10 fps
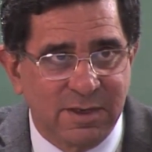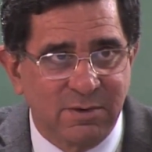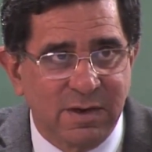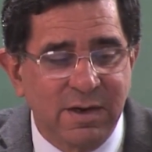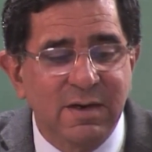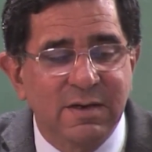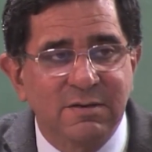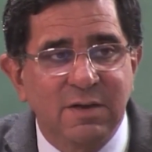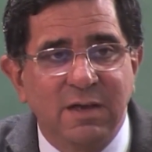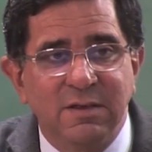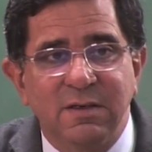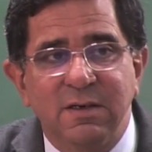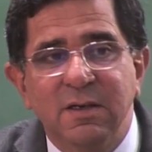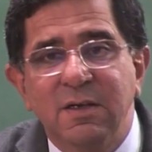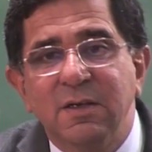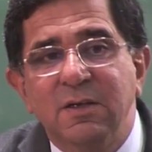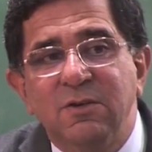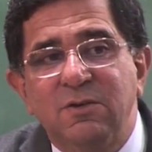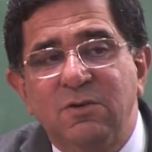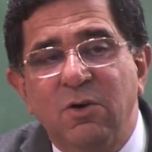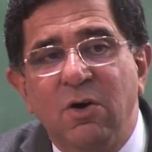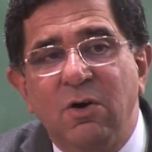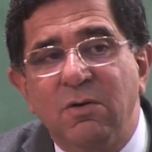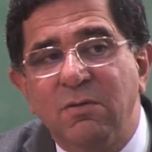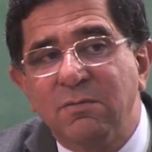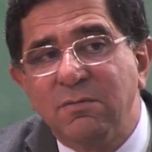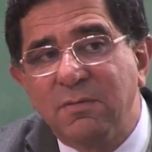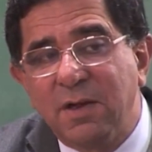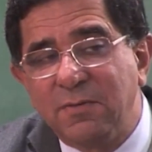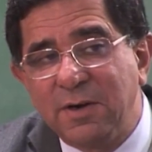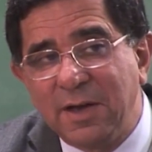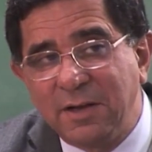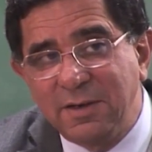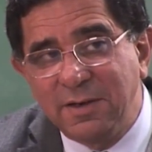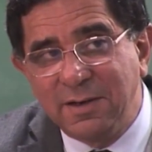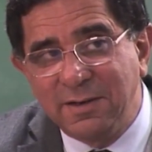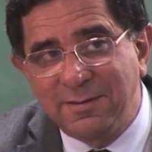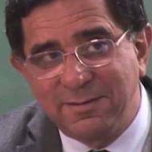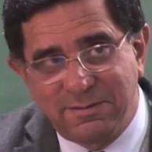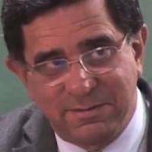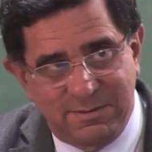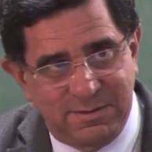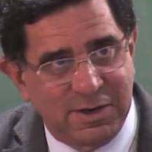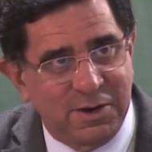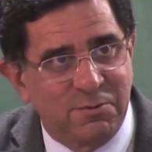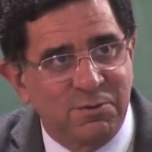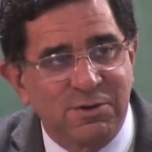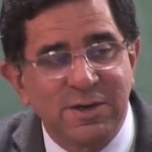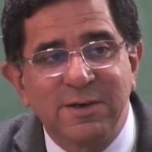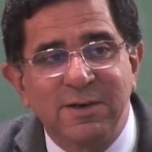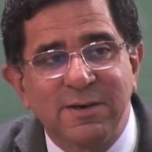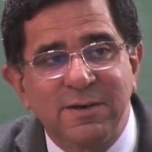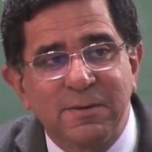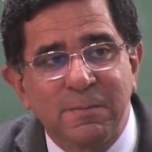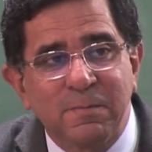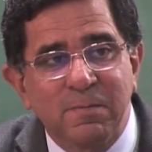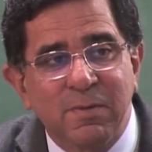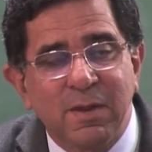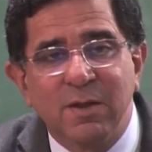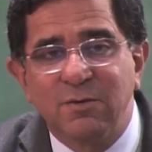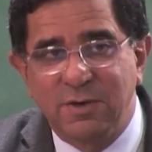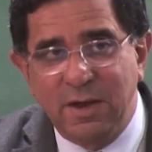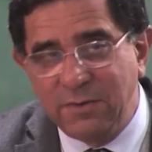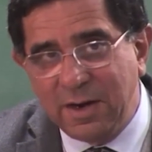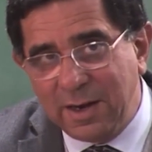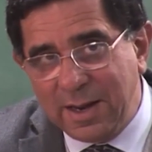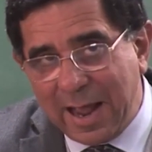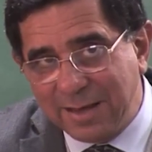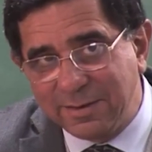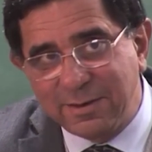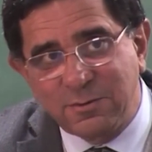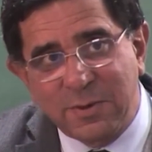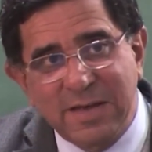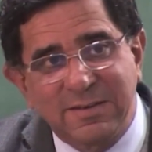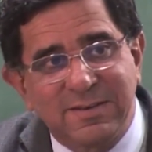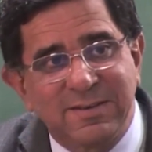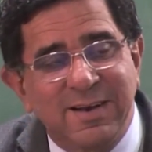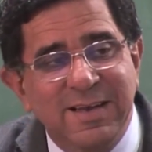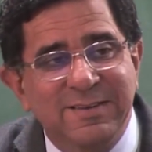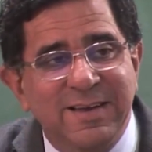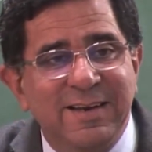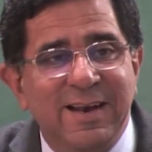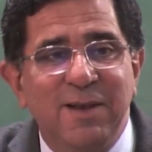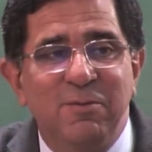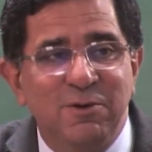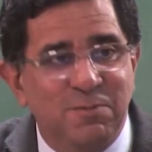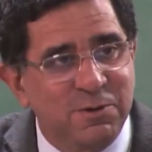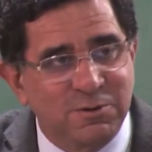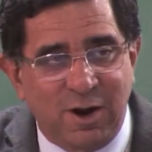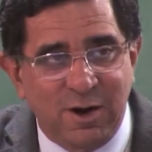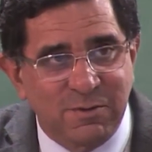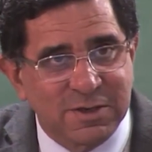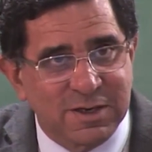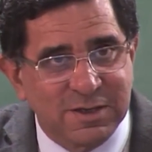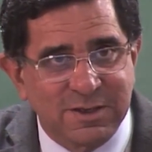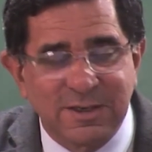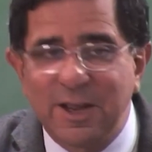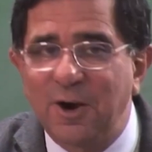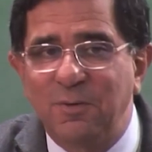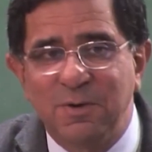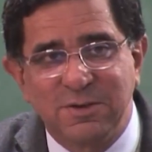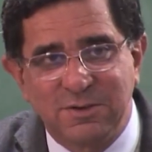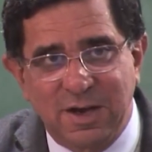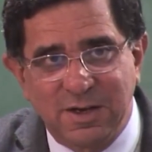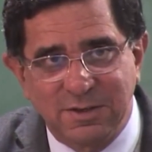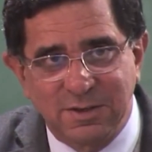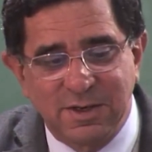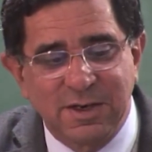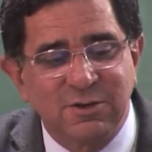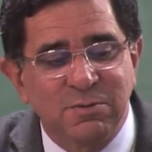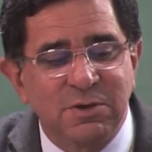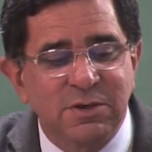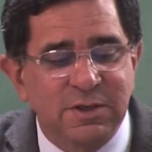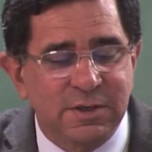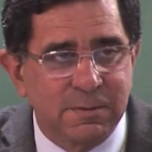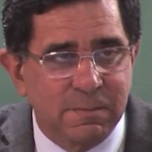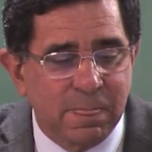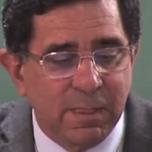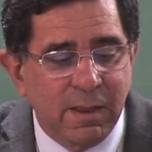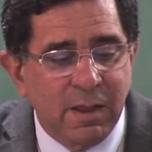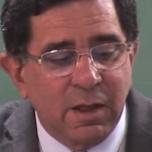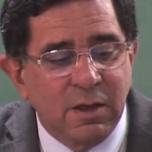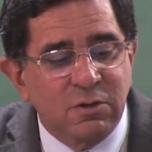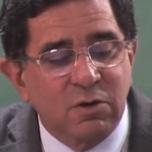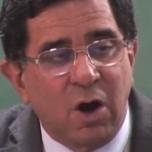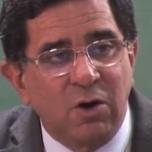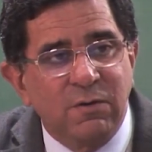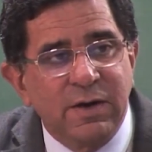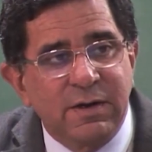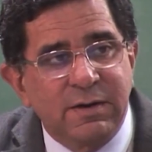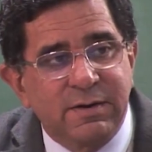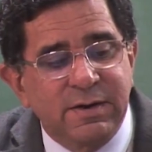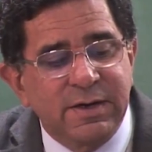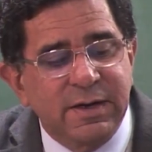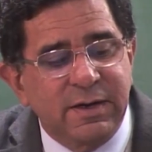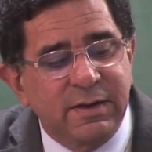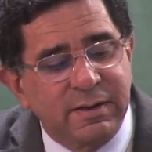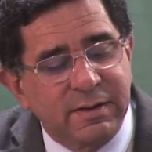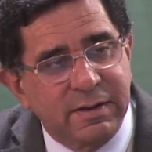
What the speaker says: Then you can discharge it. So if it doesn't, then you have to treat it. So definitely hazardous waste leachate and municipal solid waste leachate cannot be discharged. It has to be treated. So how do we treat it?